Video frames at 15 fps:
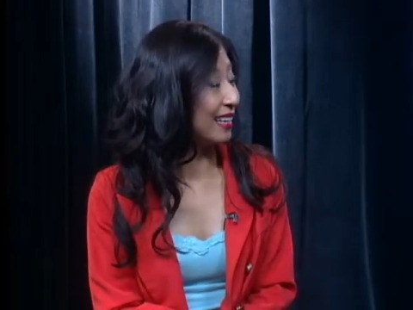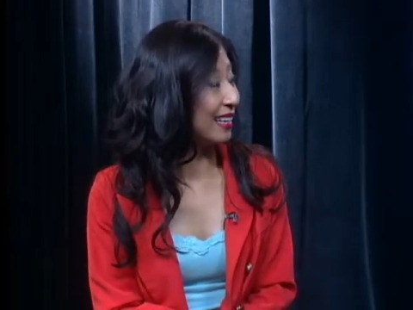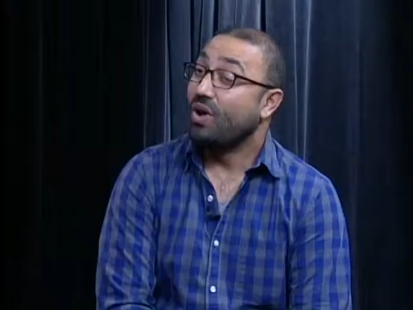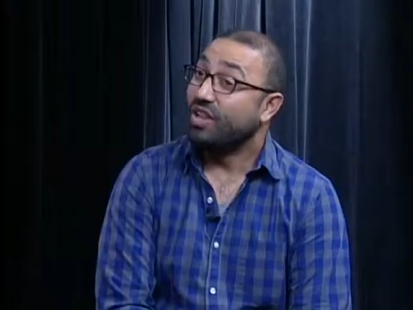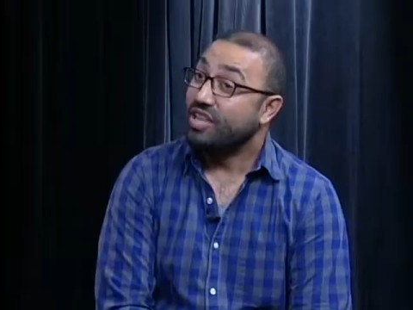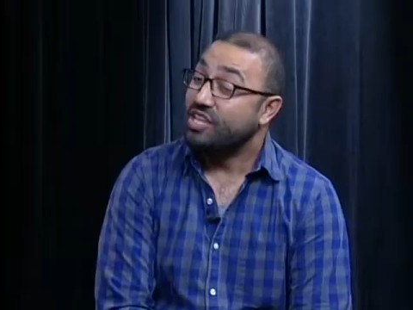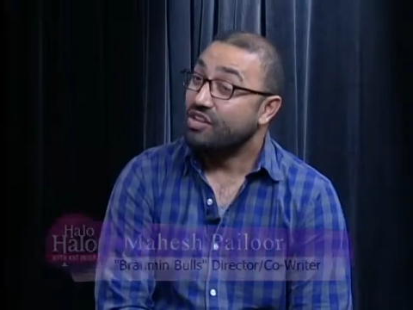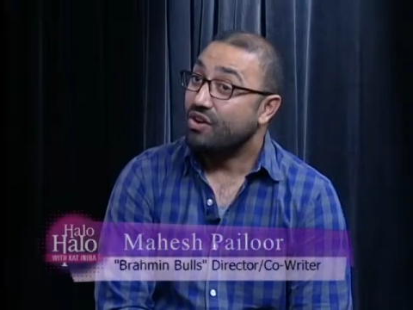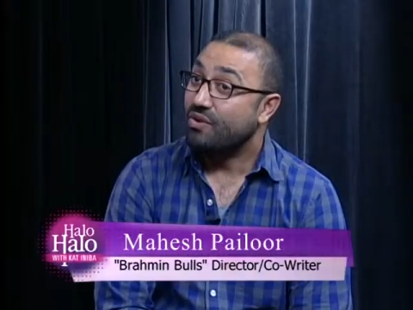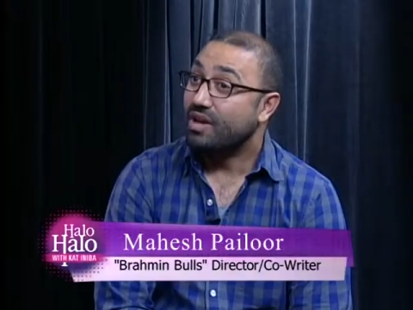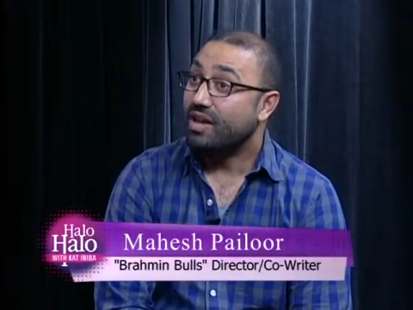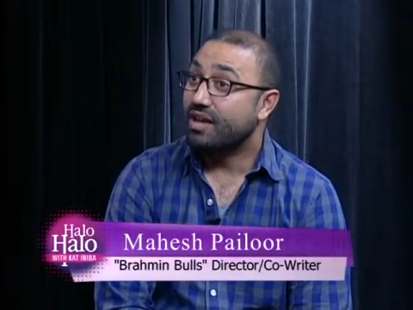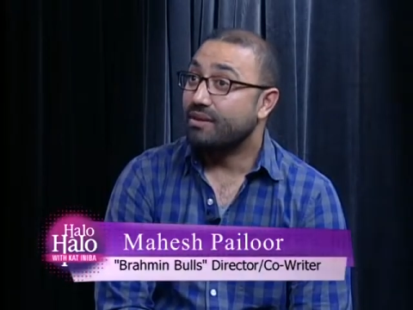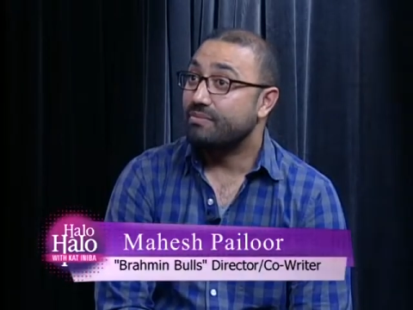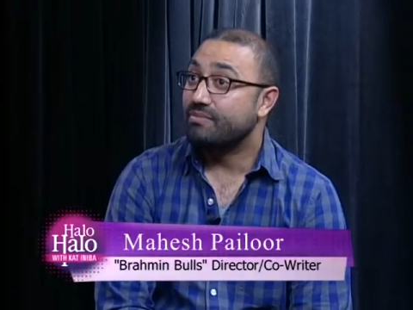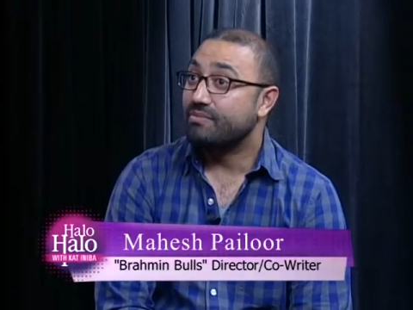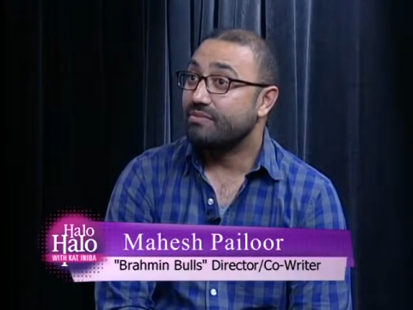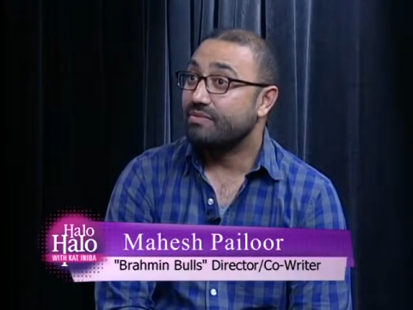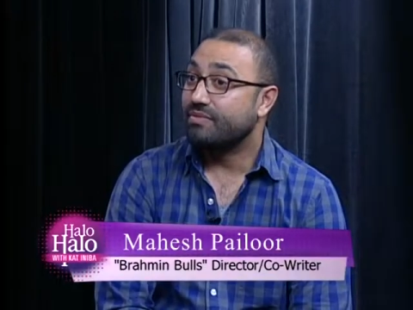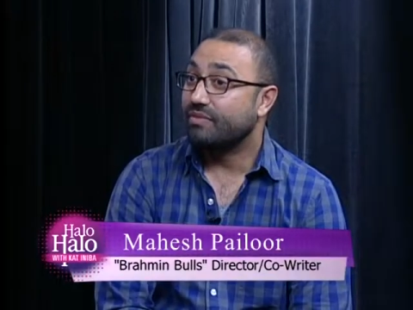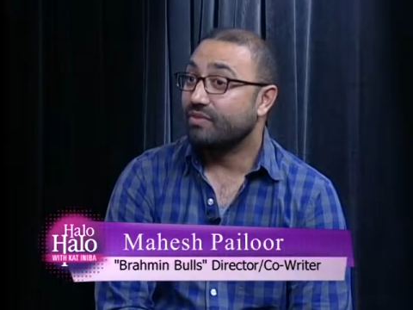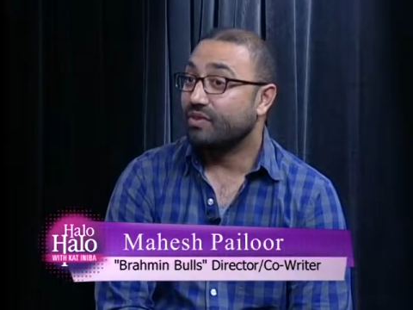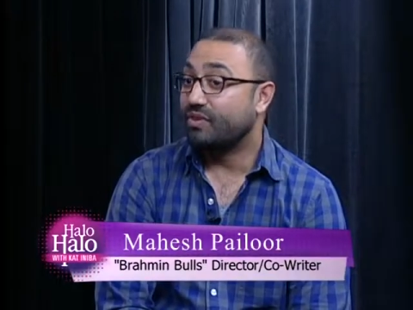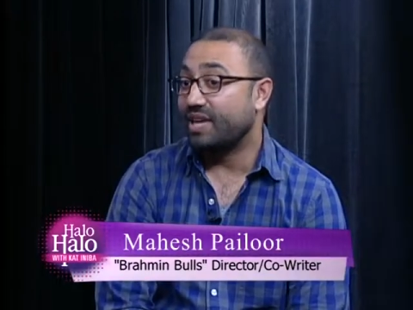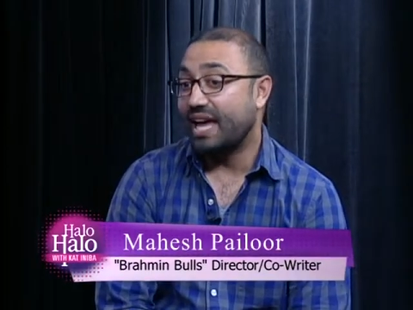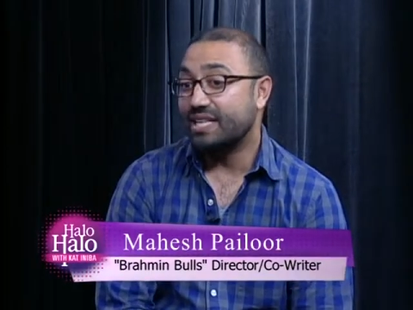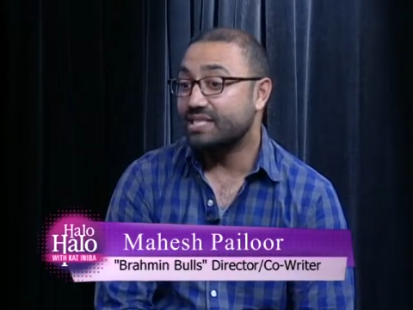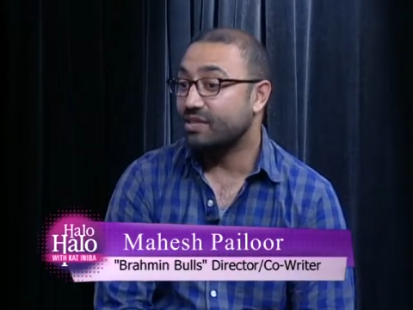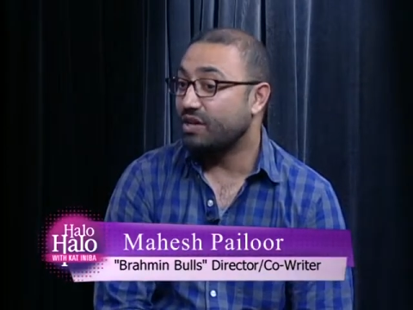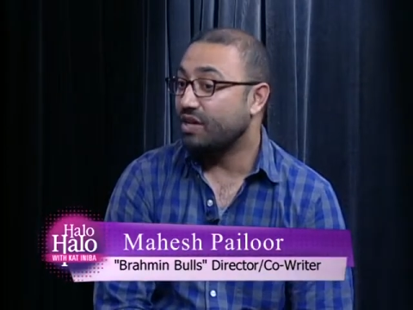Well, you know. Um,
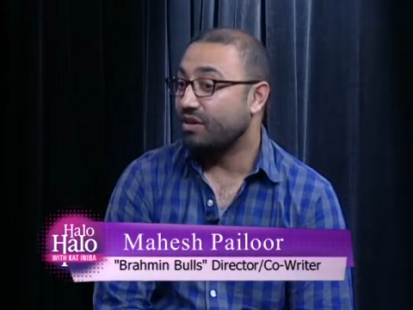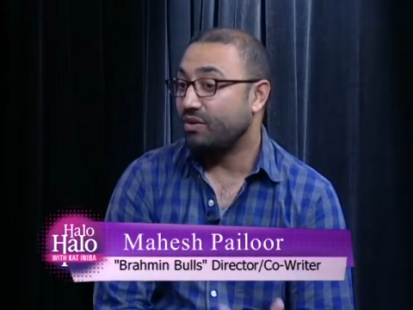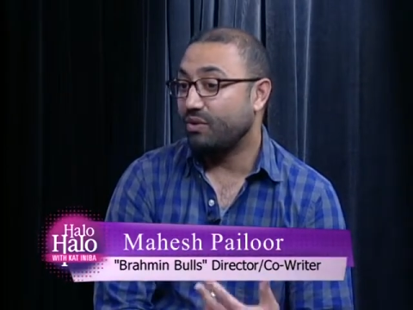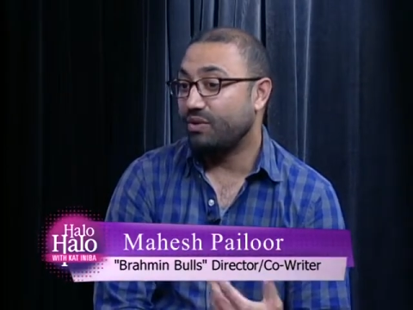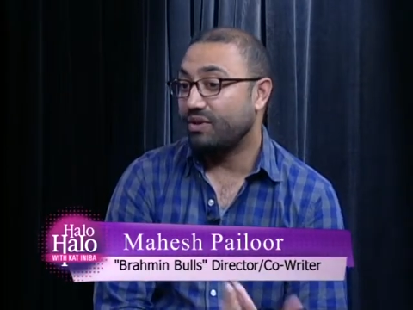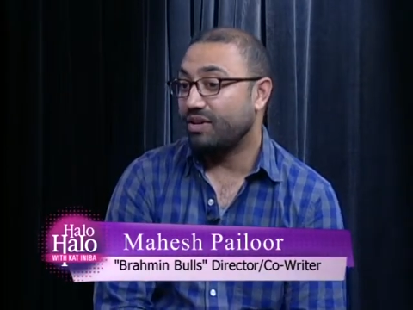casting it,